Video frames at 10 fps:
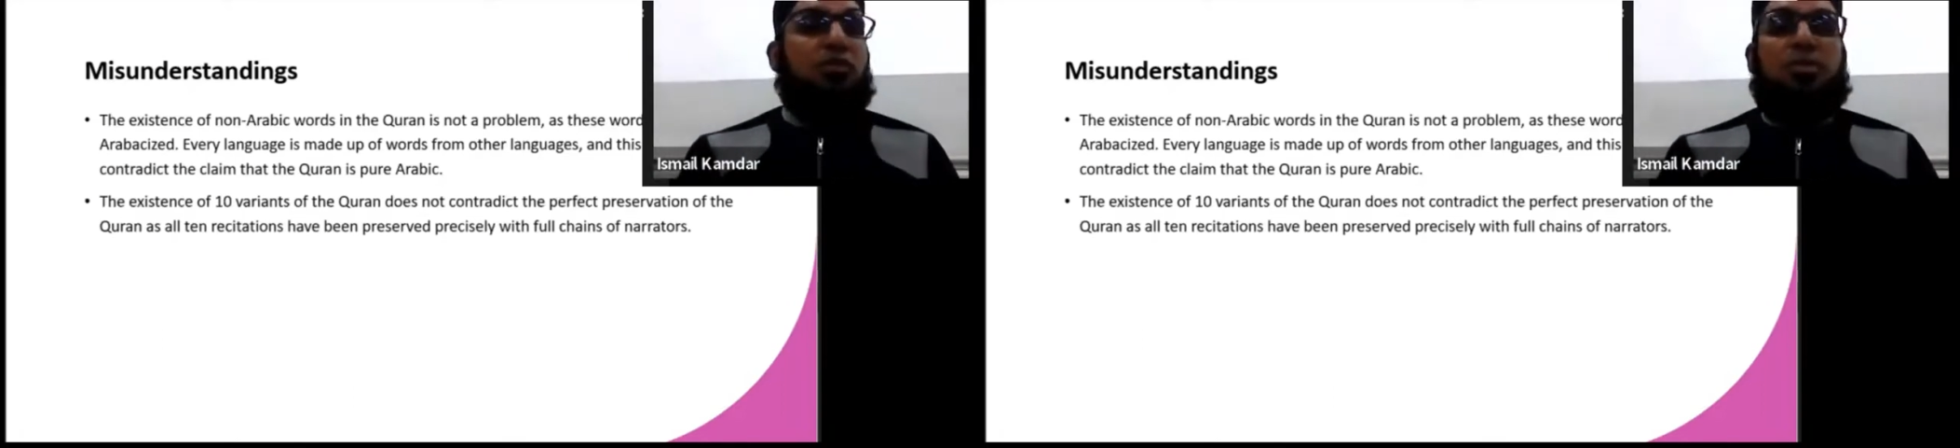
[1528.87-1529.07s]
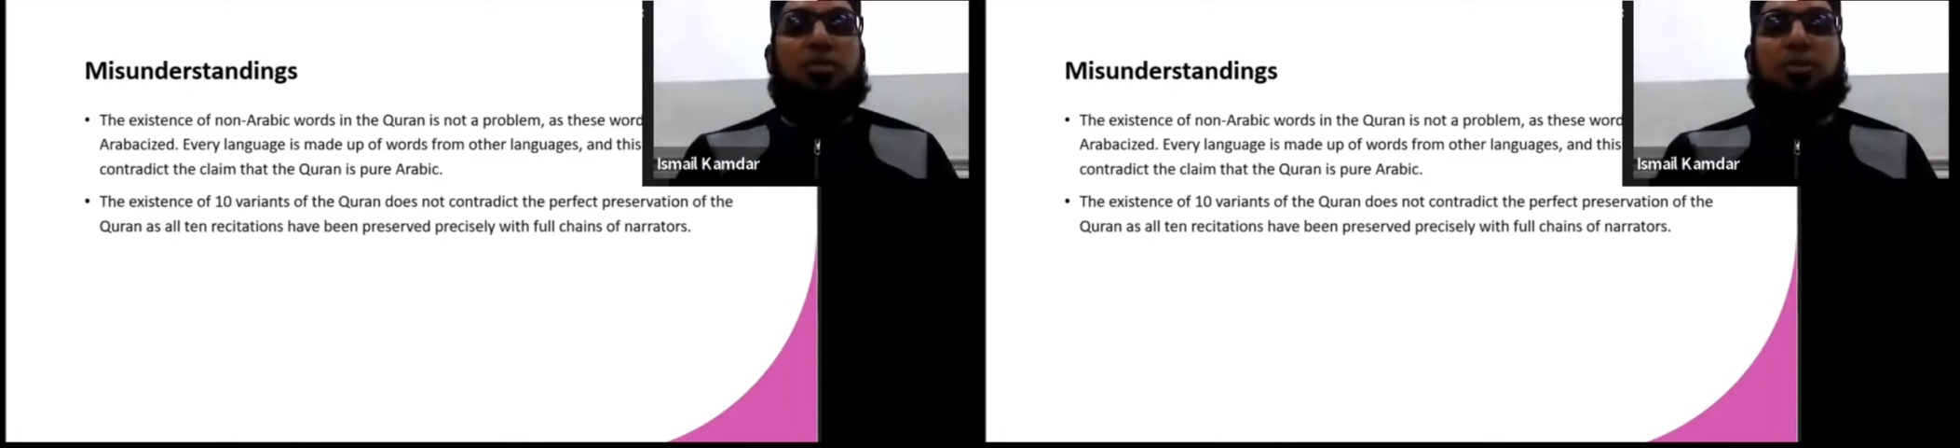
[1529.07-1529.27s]

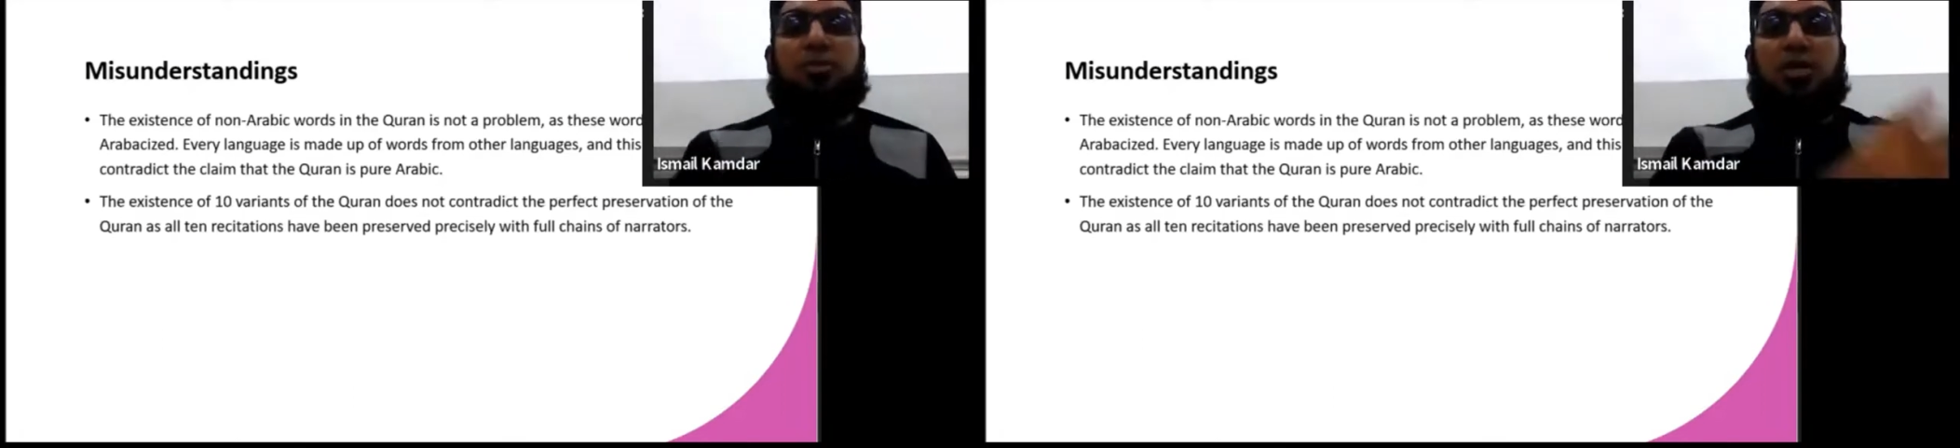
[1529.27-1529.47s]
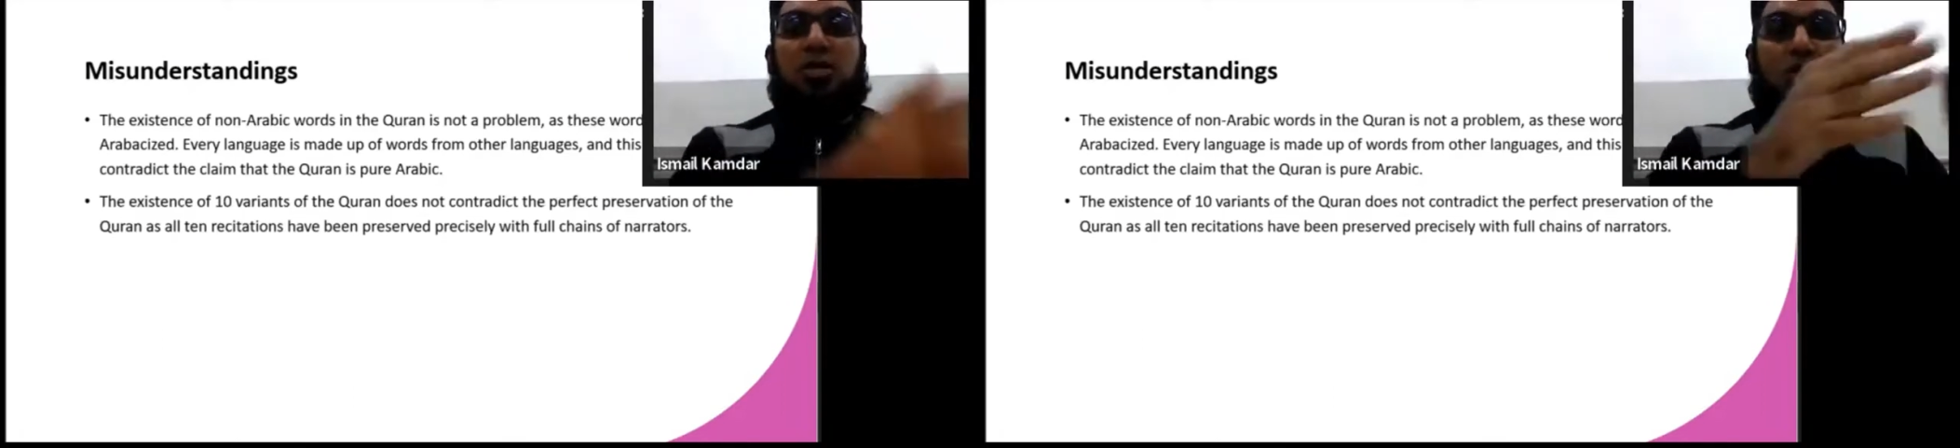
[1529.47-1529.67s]
the people
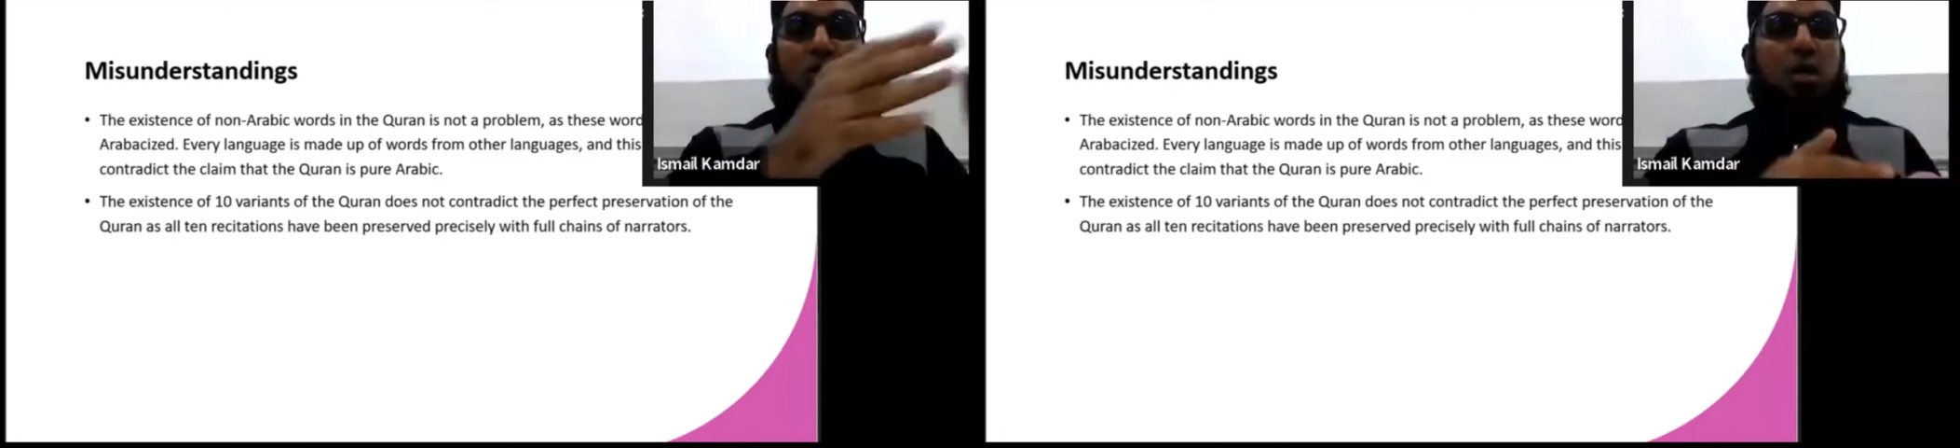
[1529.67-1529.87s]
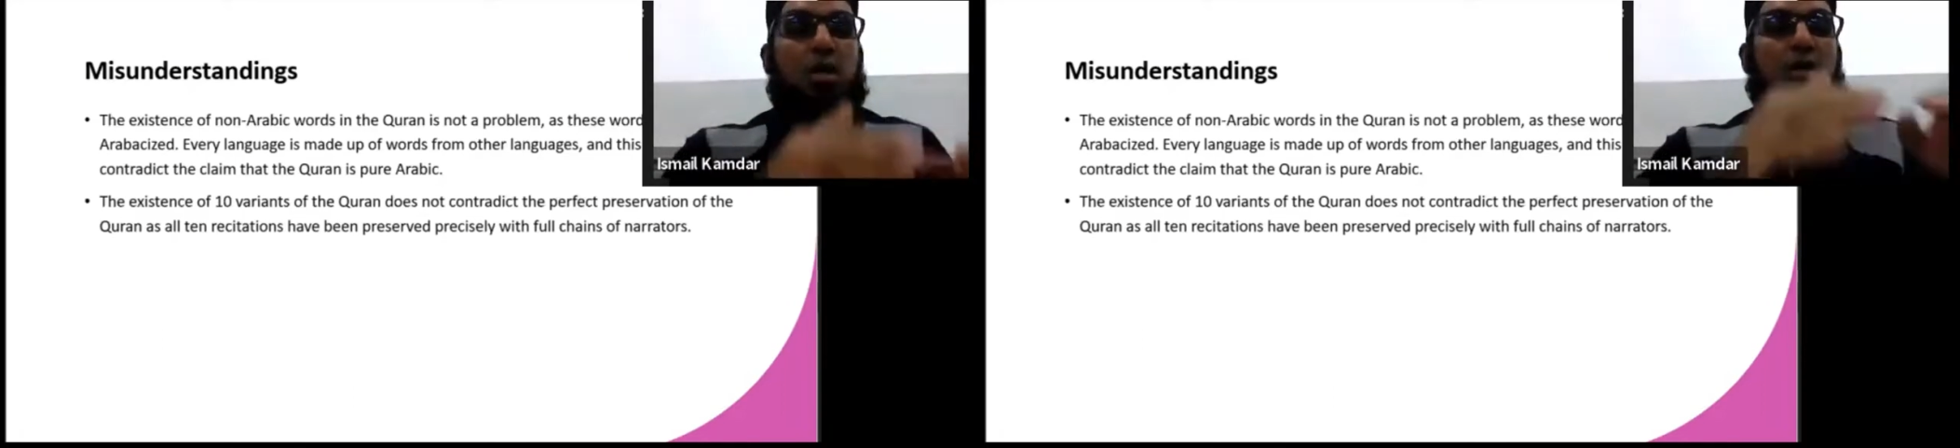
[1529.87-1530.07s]
based
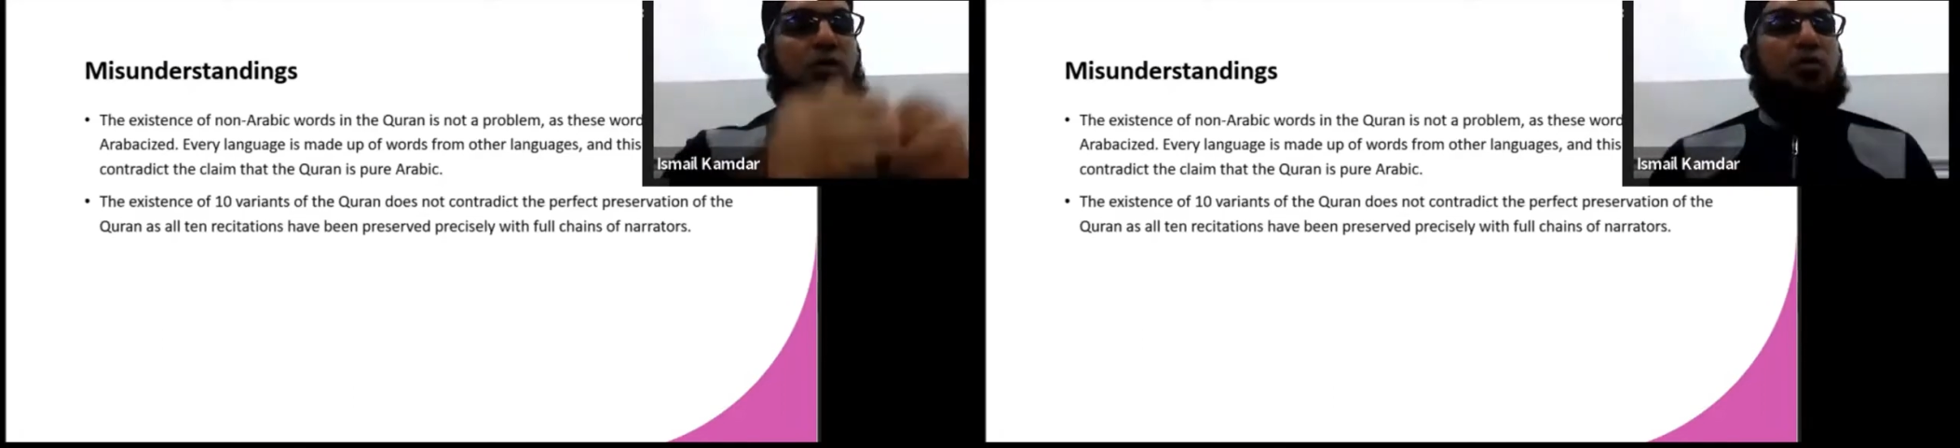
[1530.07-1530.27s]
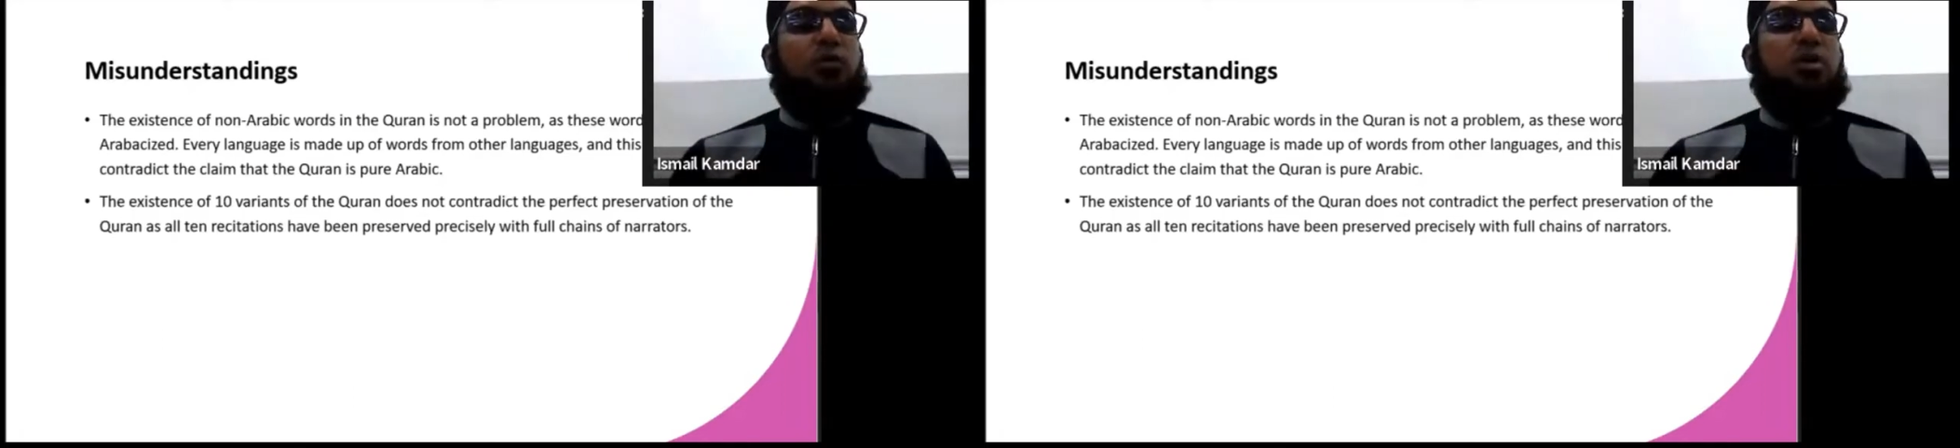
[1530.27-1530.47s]
on
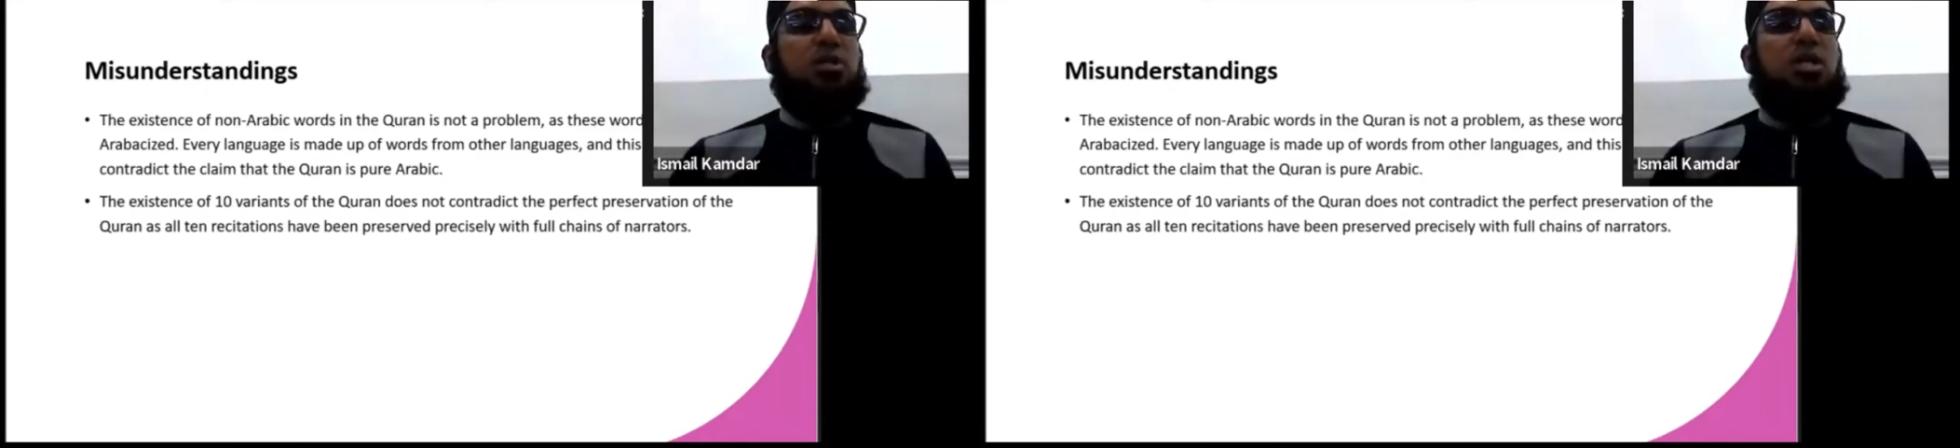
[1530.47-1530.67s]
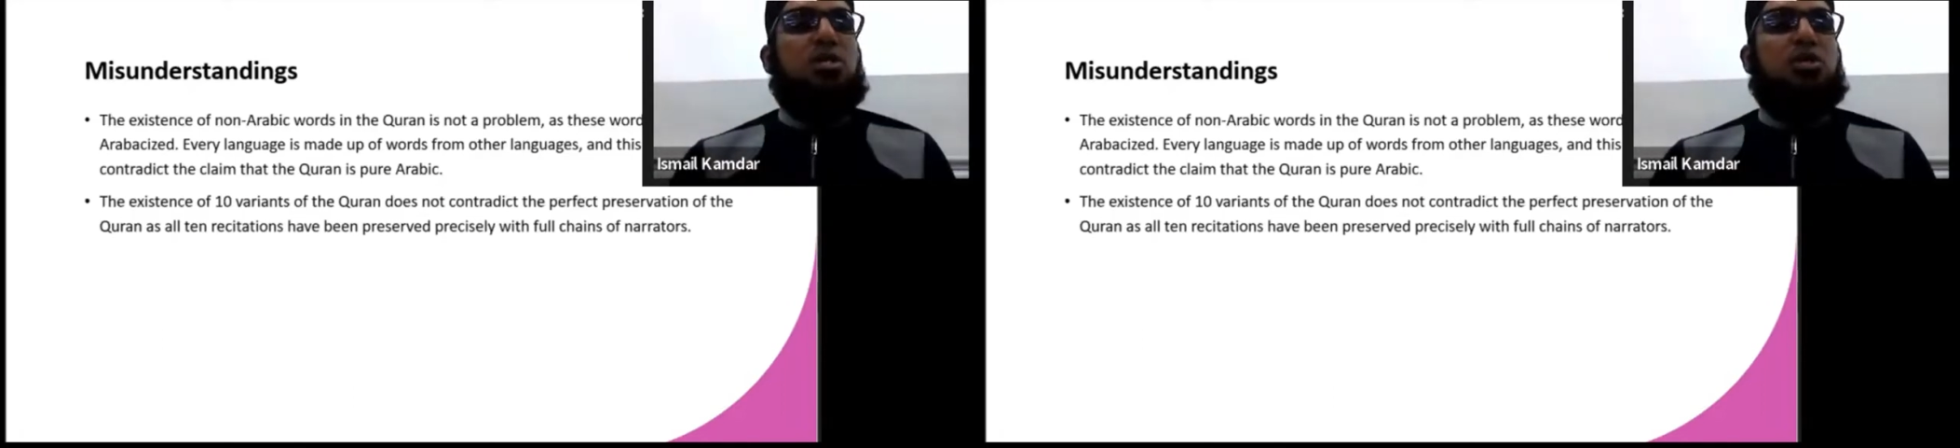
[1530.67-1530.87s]
different
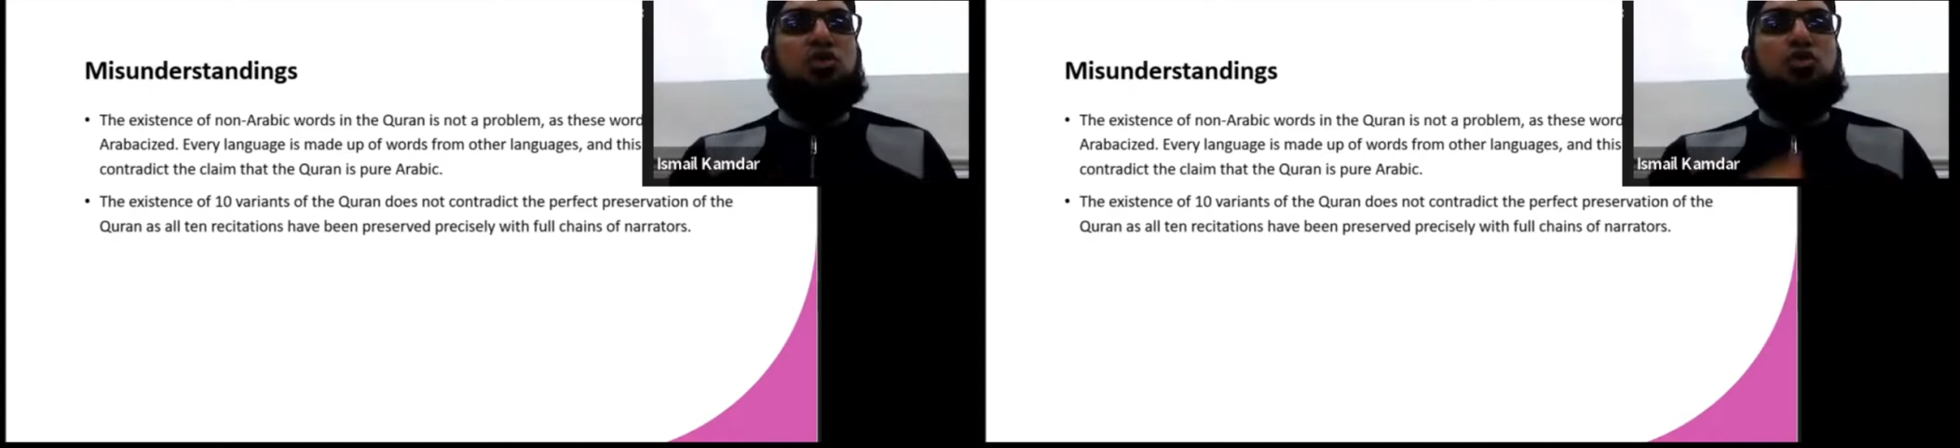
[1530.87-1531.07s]
recitations.